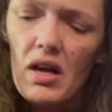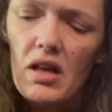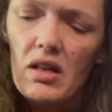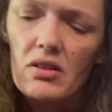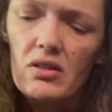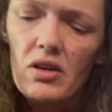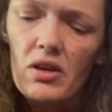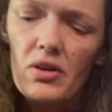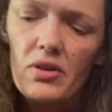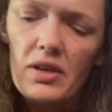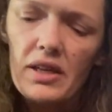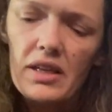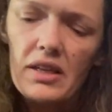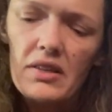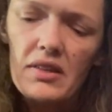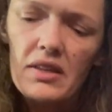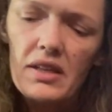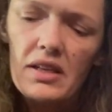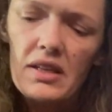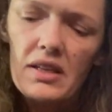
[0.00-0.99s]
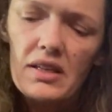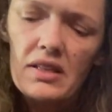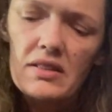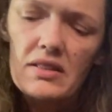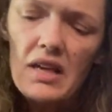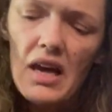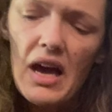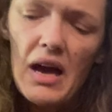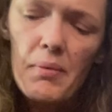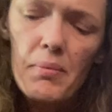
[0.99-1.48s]
learning this,
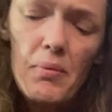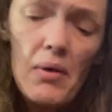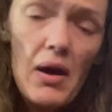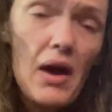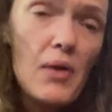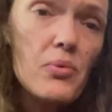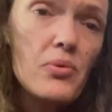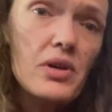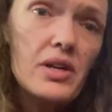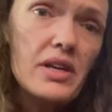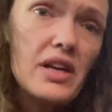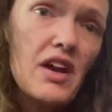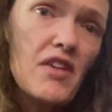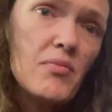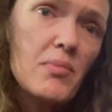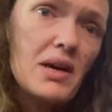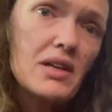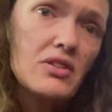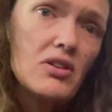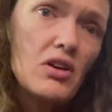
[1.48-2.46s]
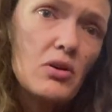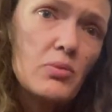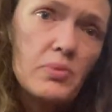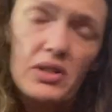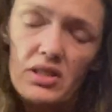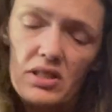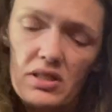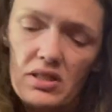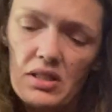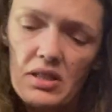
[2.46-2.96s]
I wouldn't have my dog
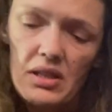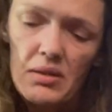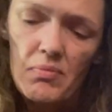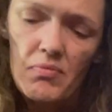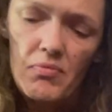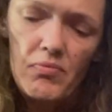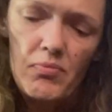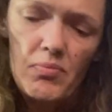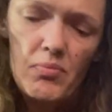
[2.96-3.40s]
put to sleep.